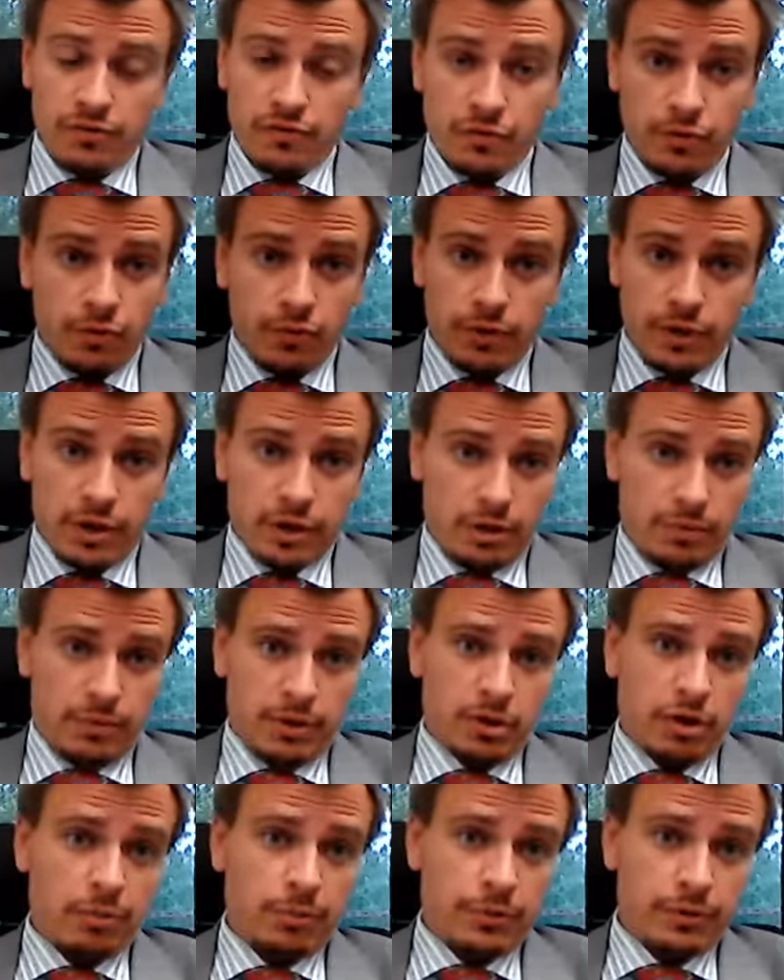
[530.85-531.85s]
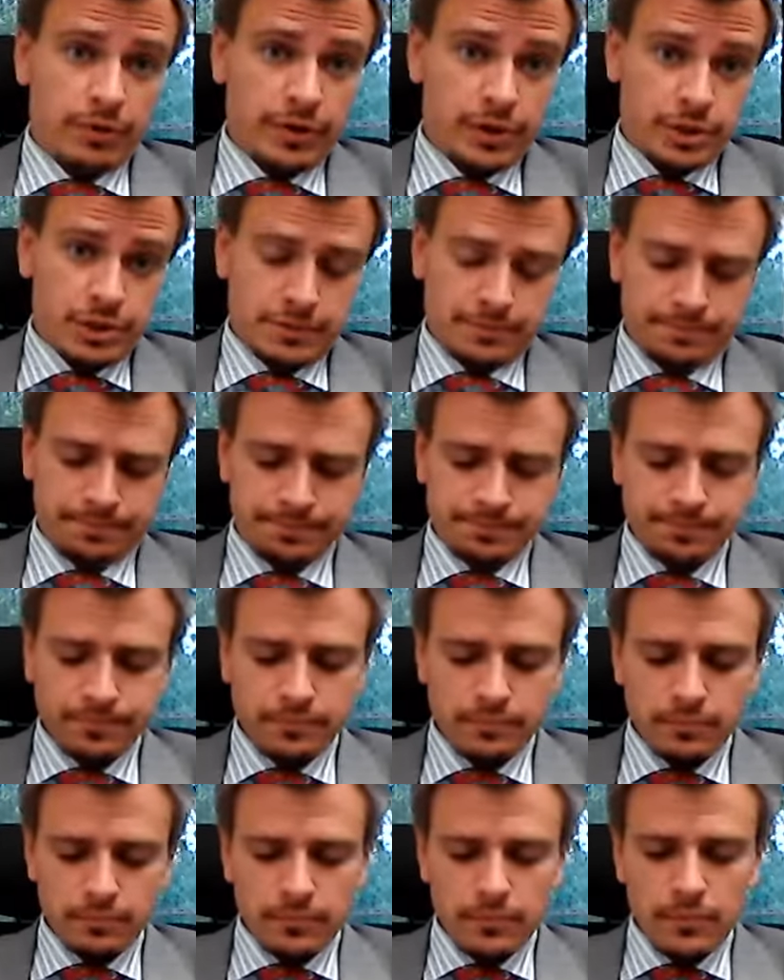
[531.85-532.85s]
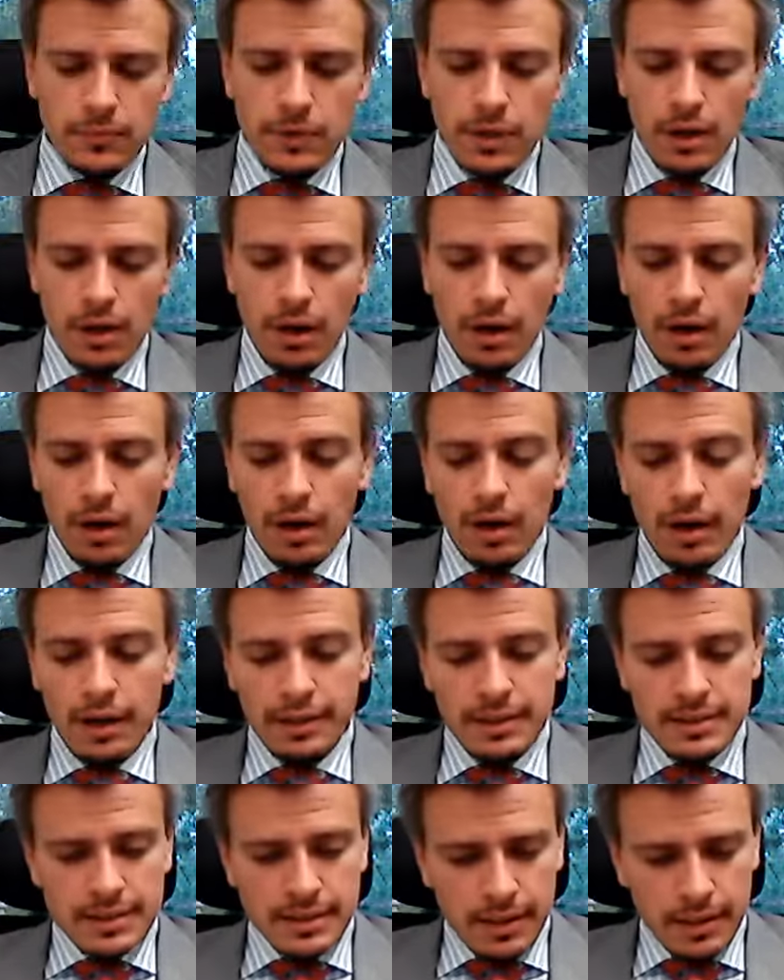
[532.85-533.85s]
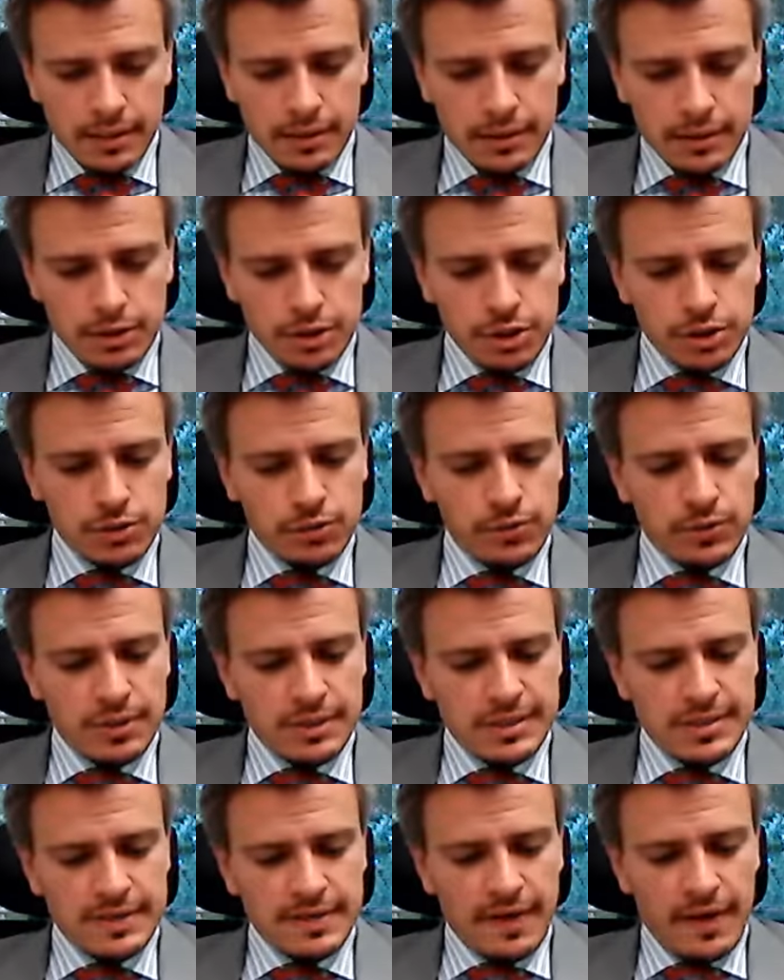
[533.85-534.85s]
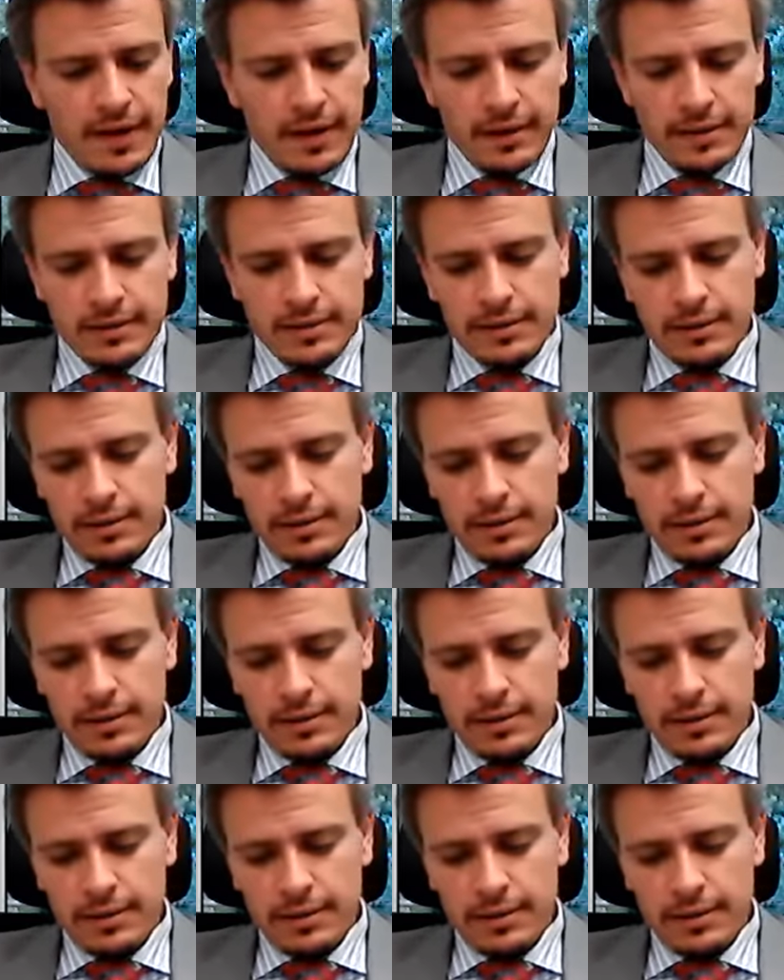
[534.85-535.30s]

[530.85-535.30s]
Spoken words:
through economic cooperation. And the second issue is that